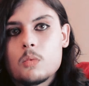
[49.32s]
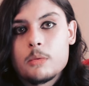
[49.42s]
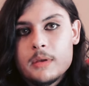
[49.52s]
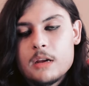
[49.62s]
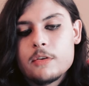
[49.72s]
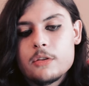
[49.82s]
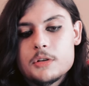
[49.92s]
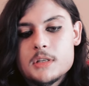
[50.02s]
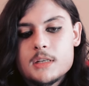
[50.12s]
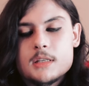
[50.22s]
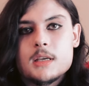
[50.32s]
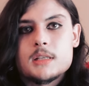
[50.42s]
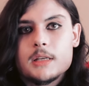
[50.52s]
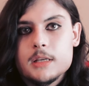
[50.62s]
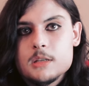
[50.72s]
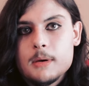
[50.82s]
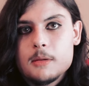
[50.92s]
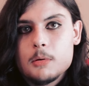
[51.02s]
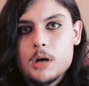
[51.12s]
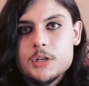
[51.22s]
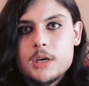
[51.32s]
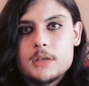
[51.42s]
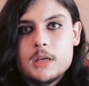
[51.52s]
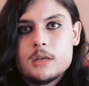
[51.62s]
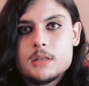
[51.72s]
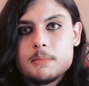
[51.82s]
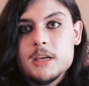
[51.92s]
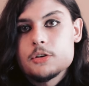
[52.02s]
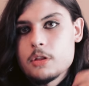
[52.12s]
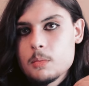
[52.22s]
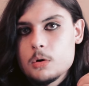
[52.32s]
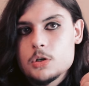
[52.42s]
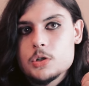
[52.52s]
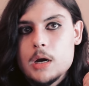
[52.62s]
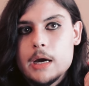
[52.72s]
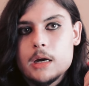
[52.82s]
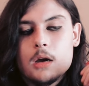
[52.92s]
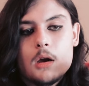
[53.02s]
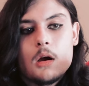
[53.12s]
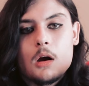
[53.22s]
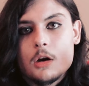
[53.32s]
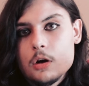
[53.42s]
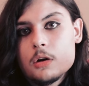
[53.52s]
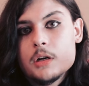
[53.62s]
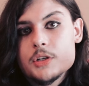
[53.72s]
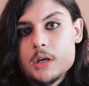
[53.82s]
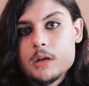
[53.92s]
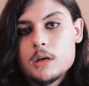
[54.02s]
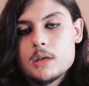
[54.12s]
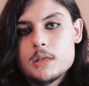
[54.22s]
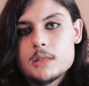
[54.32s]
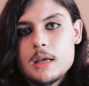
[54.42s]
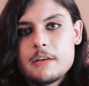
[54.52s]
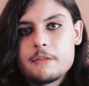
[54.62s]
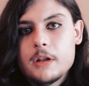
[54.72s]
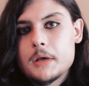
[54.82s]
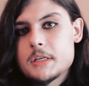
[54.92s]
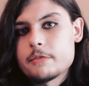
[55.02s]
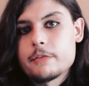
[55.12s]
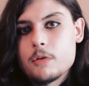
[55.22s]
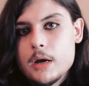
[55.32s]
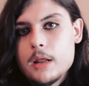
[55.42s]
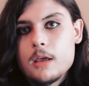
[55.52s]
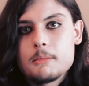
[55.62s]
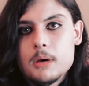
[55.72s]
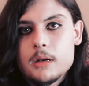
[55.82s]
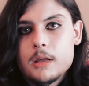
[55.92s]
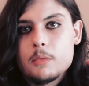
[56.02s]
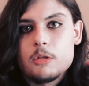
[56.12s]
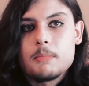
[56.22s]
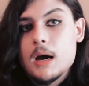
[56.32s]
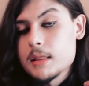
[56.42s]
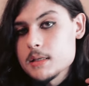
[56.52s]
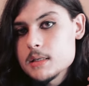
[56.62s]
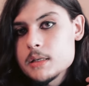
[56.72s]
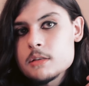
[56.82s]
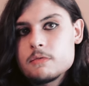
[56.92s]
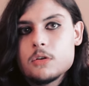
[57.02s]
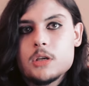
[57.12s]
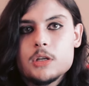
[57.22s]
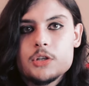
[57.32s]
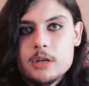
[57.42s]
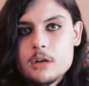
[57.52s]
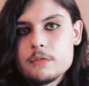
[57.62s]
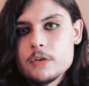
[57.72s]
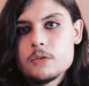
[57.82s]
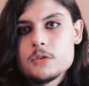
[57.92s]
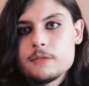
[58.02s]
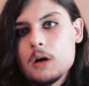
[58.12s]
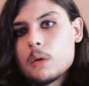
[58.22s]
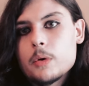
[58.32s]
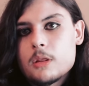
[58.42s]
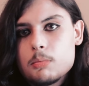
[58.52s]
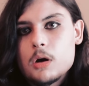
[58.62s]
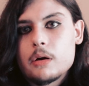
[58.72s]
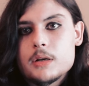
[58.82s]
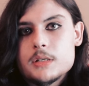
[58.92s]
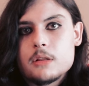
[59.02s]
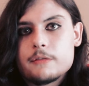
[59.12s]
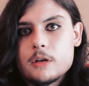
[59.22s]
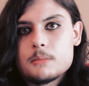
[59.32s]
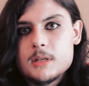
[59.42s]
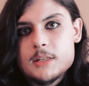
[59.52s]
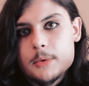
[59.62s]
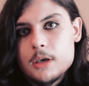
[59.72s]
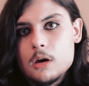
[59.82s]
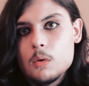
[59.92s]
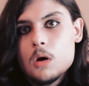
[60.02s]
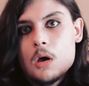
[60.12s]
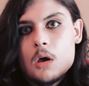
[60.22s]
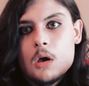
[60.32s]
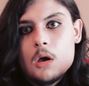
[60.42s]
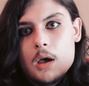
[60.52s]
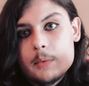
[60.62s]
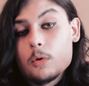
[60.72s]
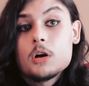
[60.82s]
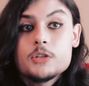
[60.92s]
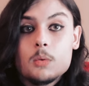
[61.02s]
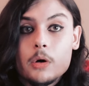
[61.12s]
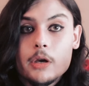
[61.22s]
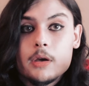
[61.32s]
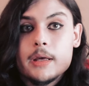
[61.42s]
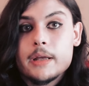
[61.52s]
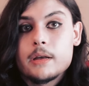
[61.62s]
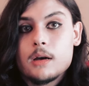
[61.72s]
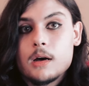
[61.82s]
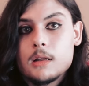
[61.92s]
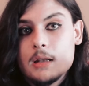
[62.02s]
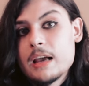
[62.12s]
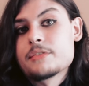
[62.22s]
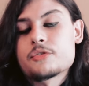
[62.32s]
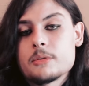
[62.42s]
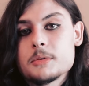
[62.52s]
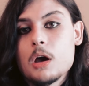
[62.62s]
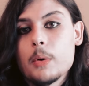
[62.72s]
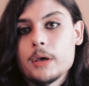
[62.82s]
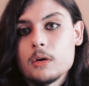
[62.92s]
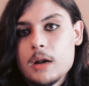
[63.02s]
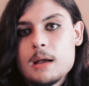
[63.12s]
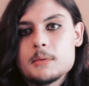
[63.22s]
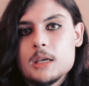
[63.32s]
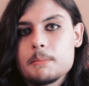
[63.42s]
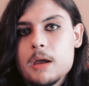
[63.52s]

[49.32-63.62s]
We meet every Thursday to discuss ideas about the project and to make sure that we're on track. Our current agenda is to have videos every Friday and Monday with behind-the-scenes footage and interviews following the progress of the films as we go. And we're also working on getting live streams going on apps like